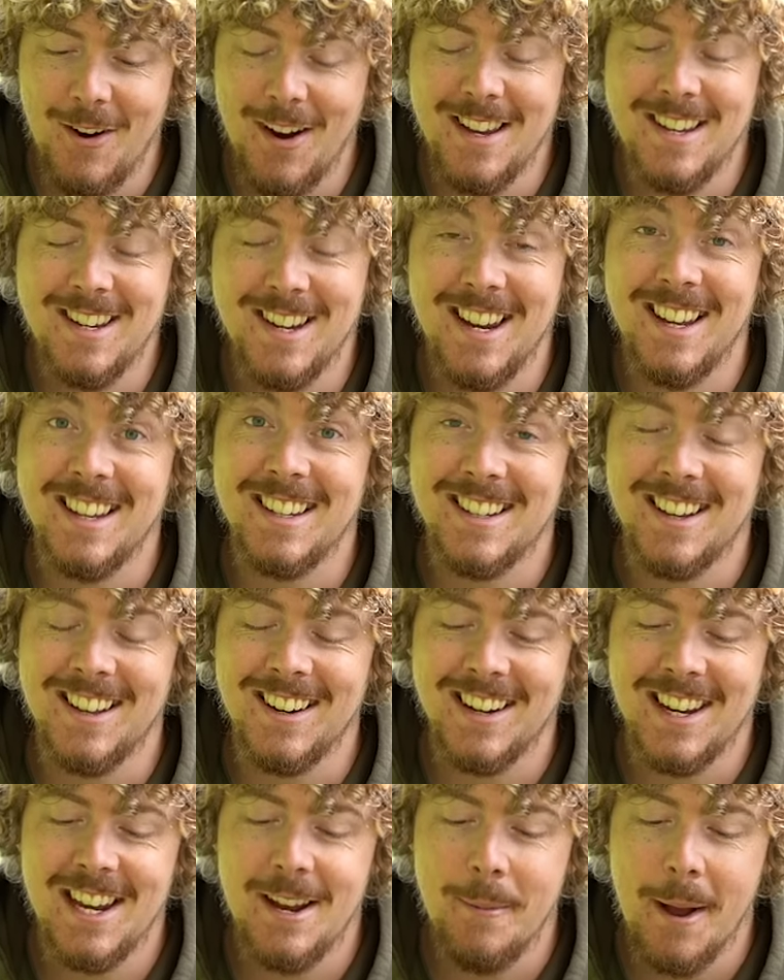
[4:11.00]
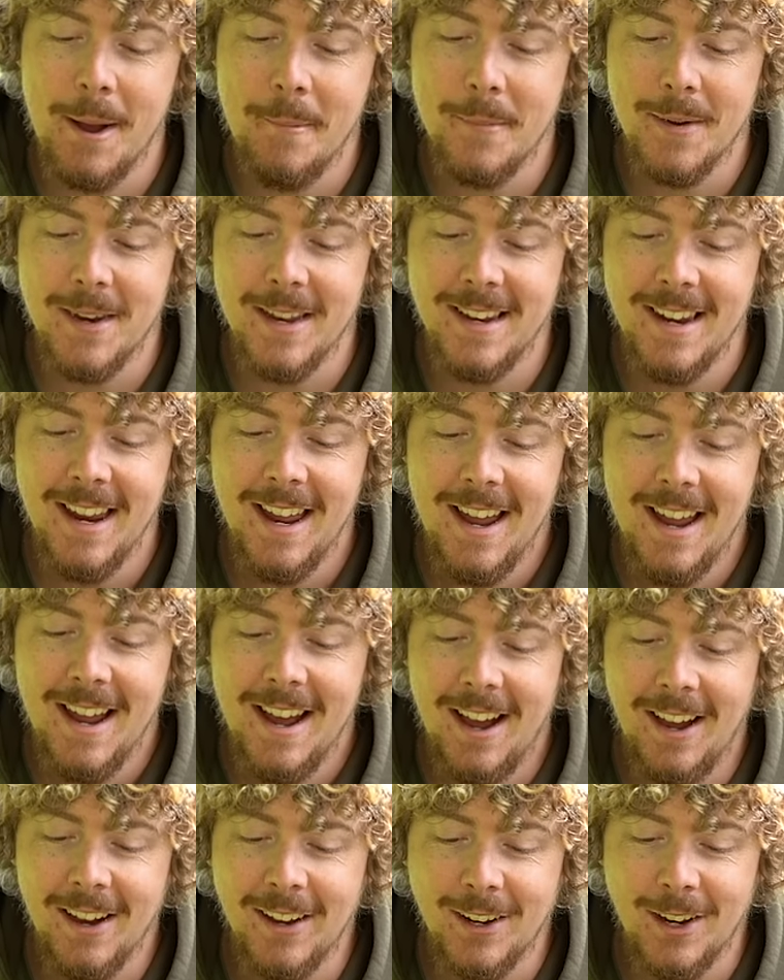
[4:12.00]
which is going to keep happening,
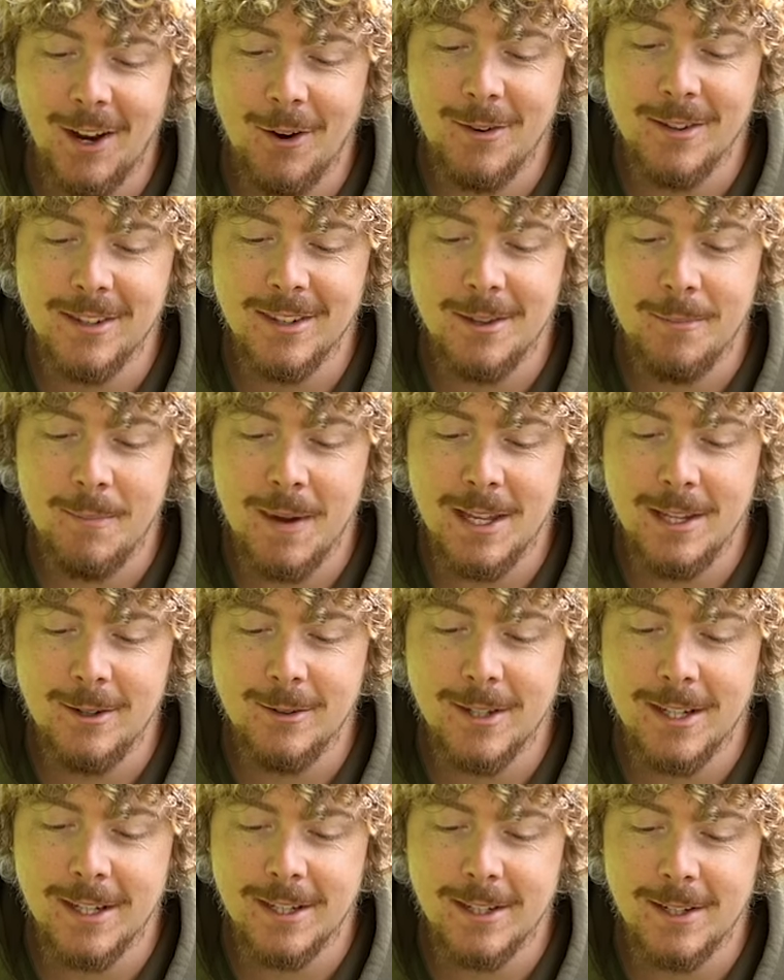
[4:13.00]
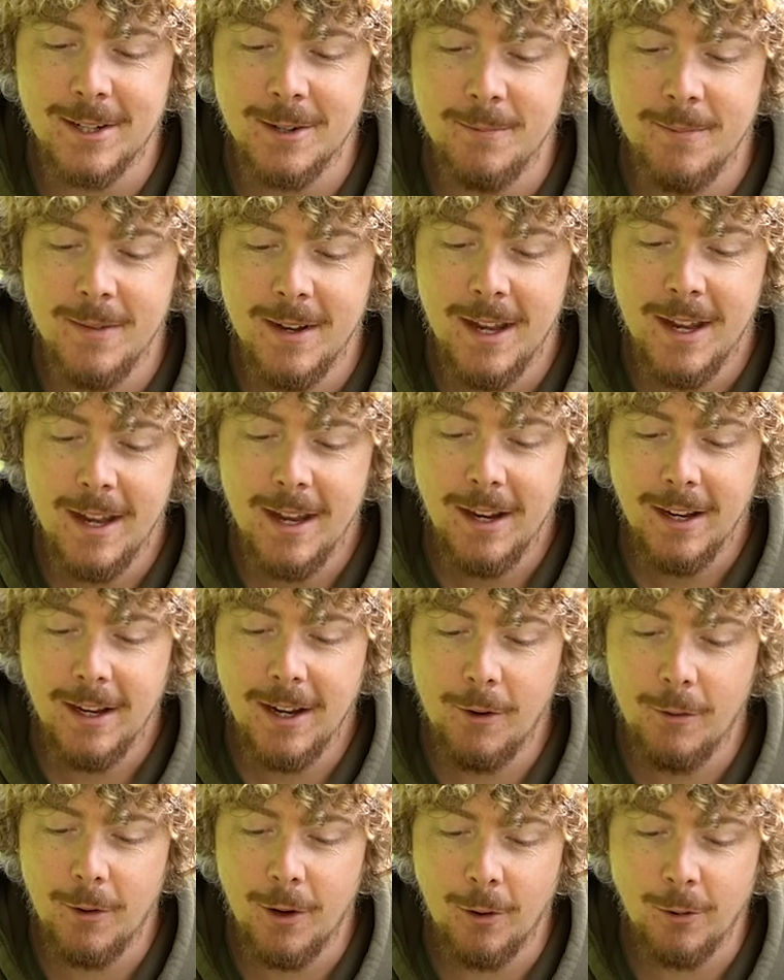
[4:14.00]
I'm going to go into the menu system,
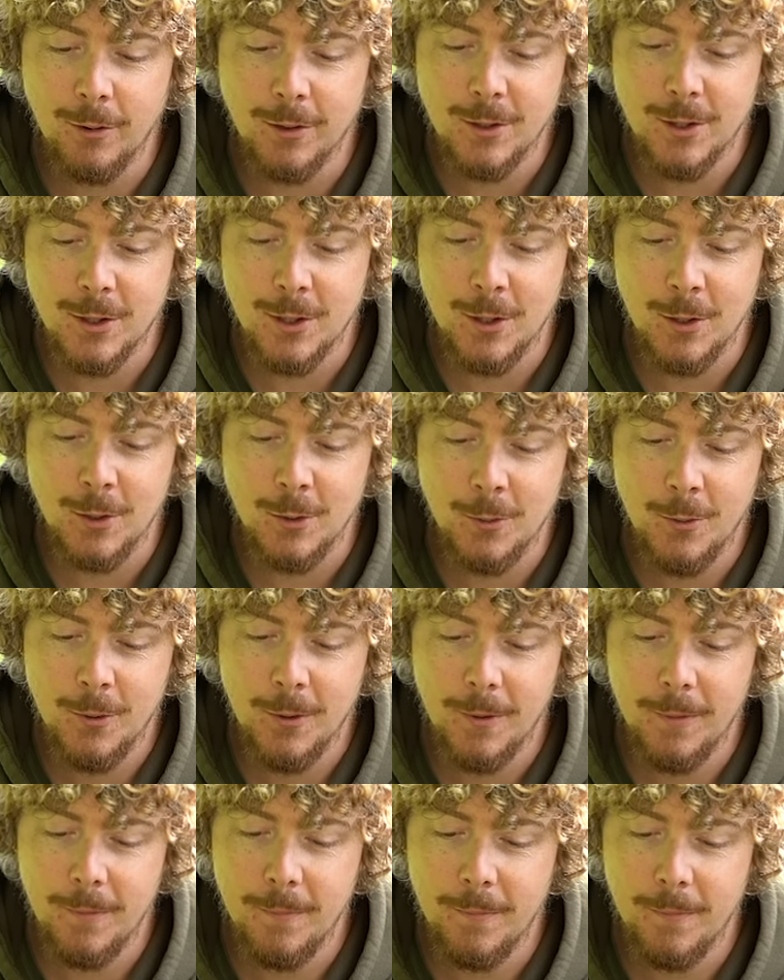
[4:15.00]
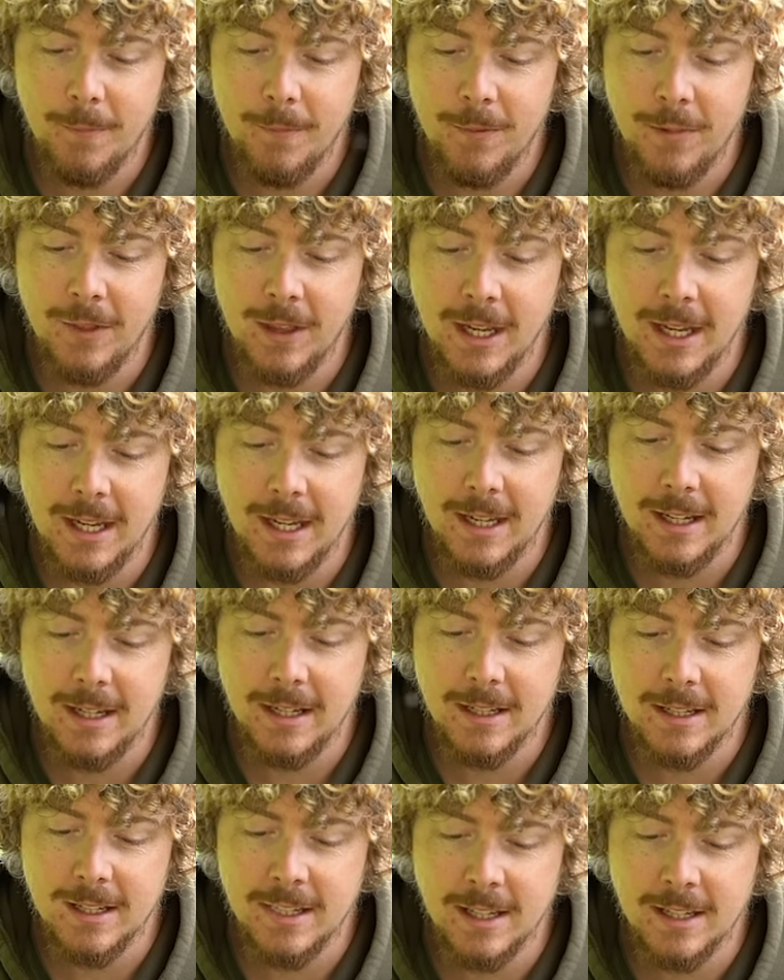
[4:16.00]
go along to the
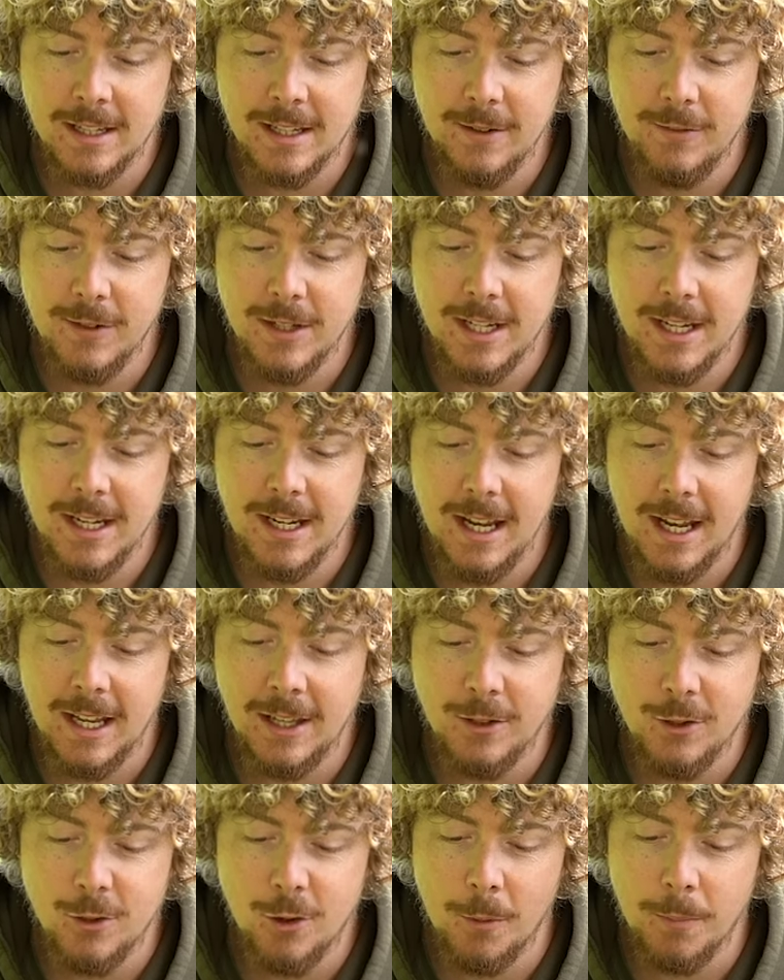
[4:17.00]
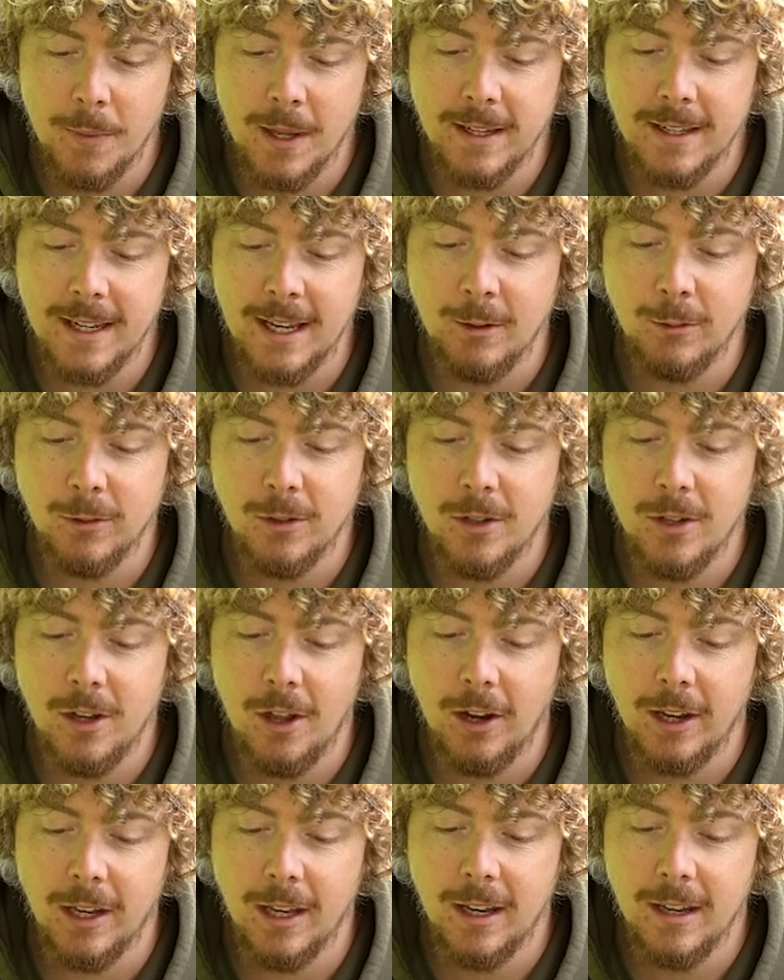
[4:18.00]
sensitivity and drop that down to
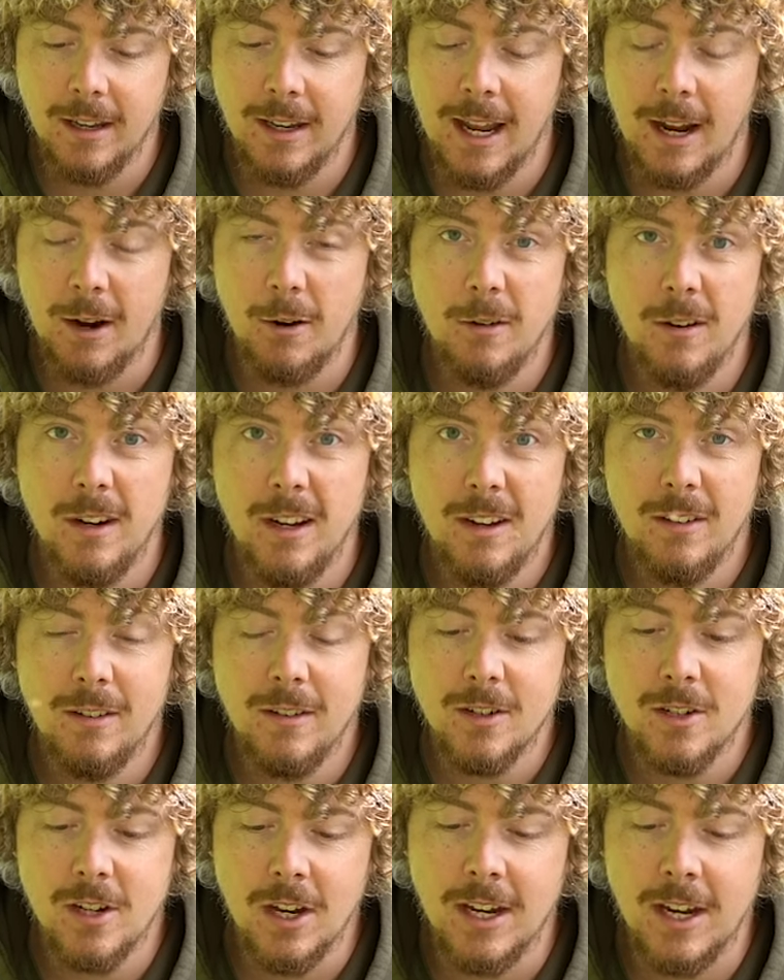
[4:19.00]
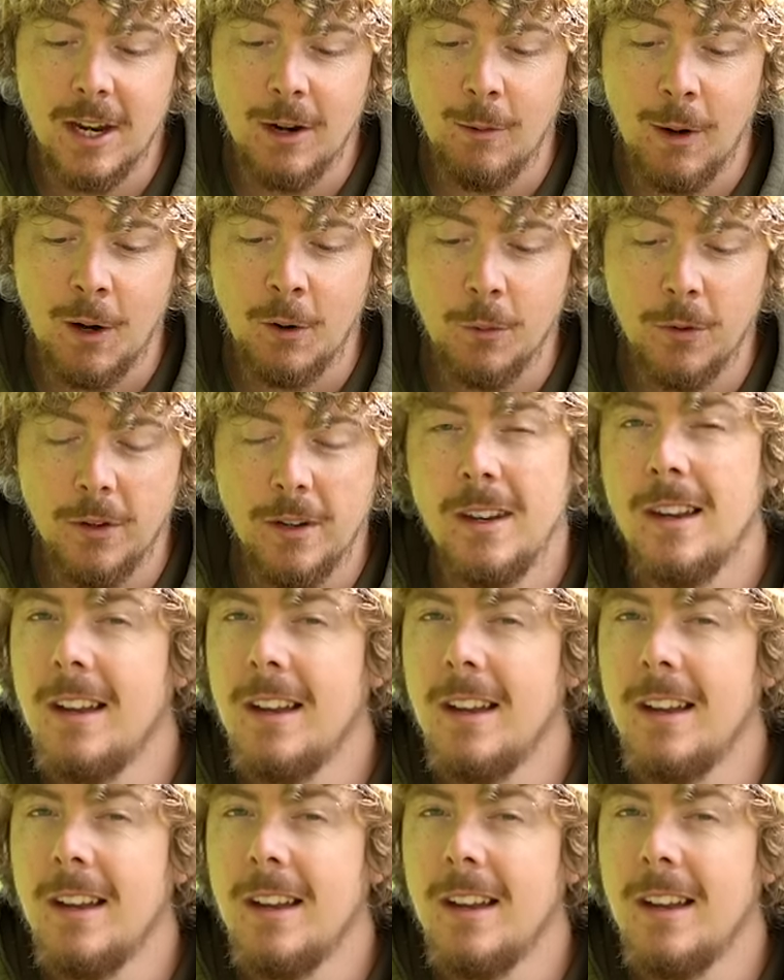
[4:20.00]
nine. Now shake it around.